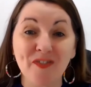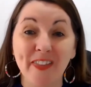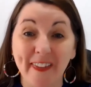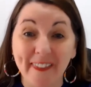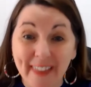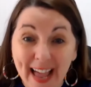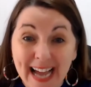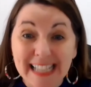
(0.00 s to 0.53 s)
for the
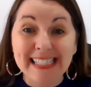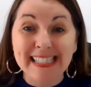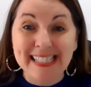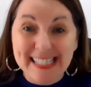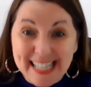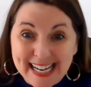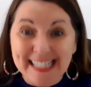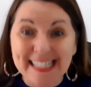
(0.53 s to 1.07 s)
last
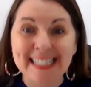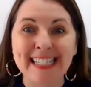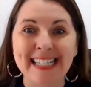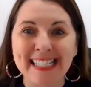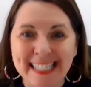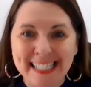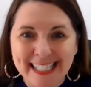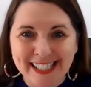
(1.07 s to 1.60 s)
30
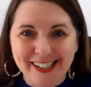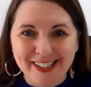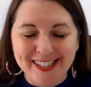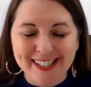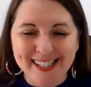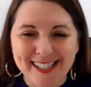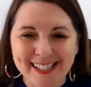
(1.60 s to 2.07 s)
years,